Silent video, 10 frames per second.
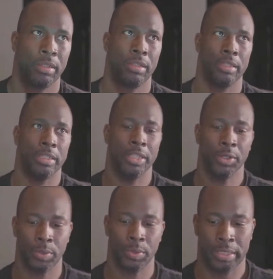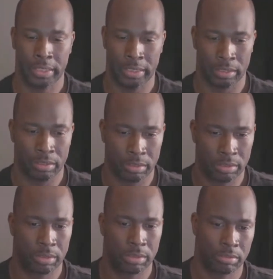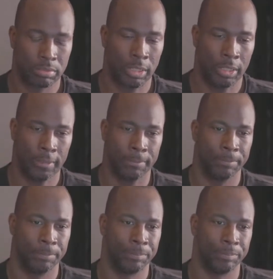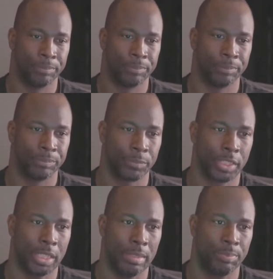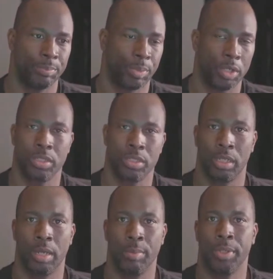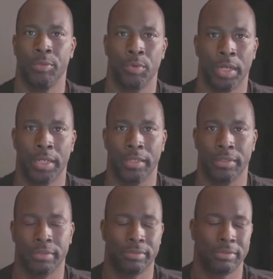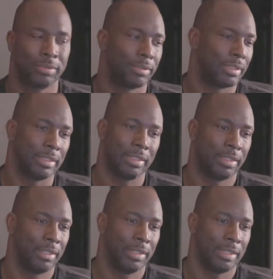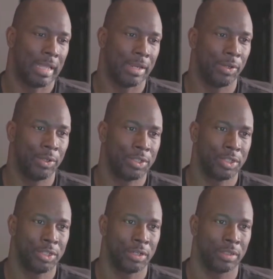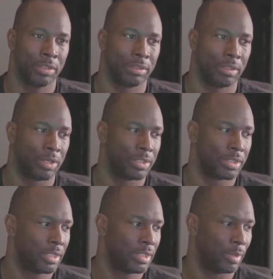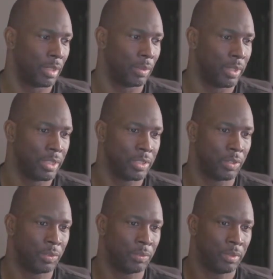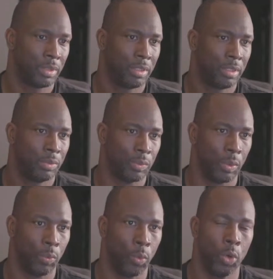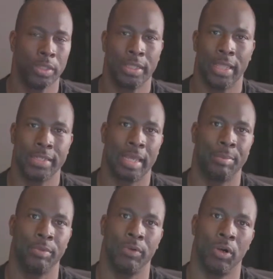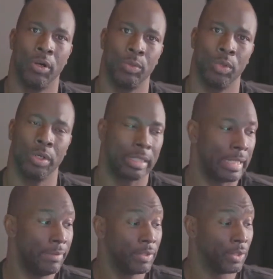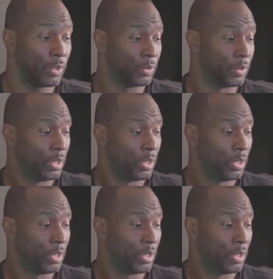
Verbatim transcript: literally um, keep parts of the company running. I don't know. It's just our our system here. We just don't reward that type of hard work, even though